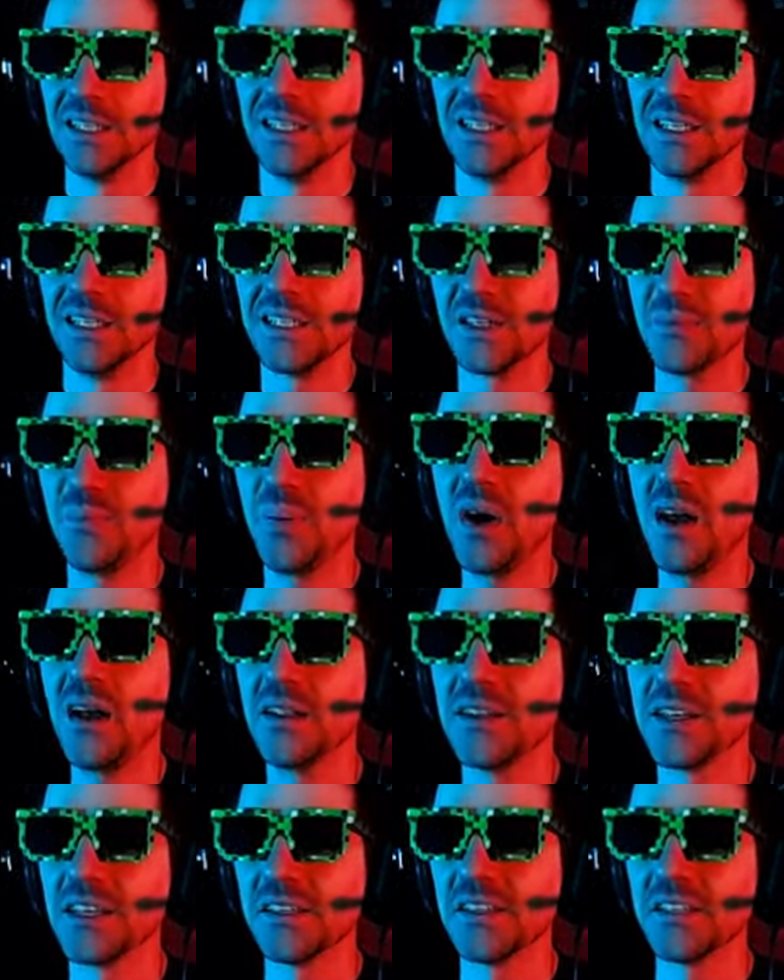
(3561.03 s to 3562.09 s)
it's a pun
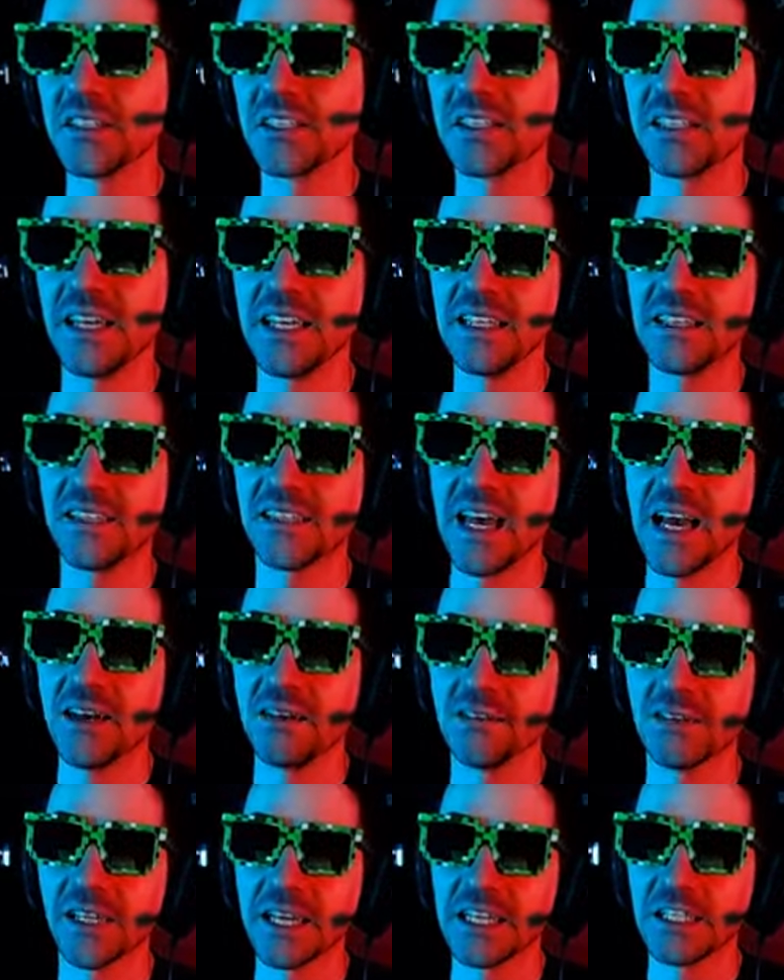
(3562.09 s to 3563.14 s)
because it's it
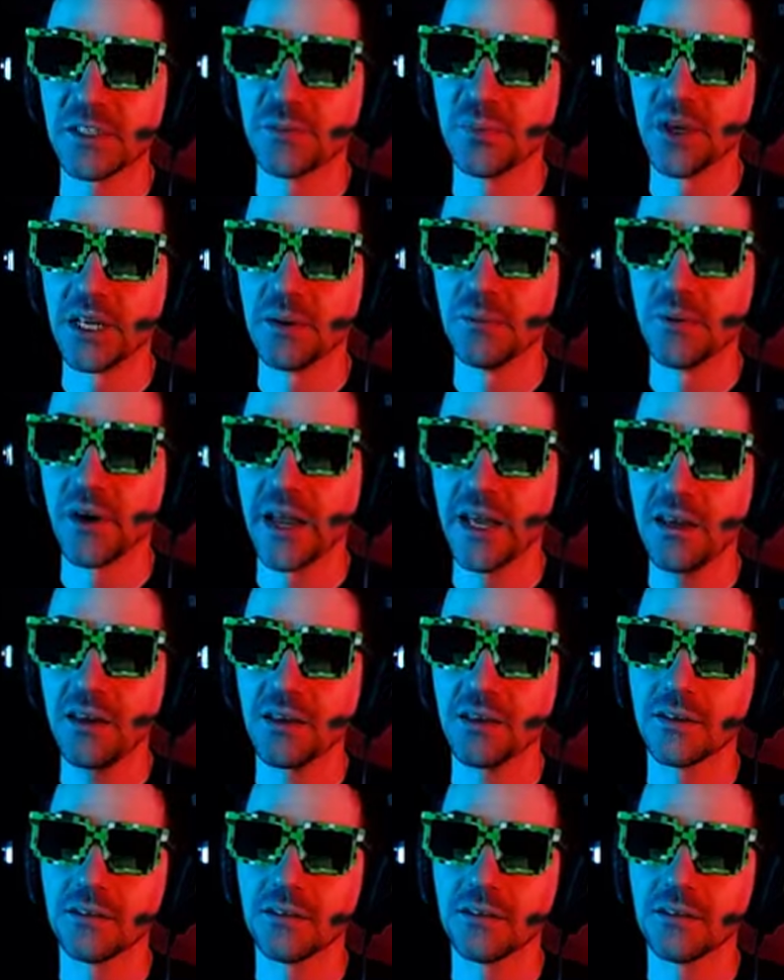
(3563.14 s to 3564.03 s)
sounds like spring break,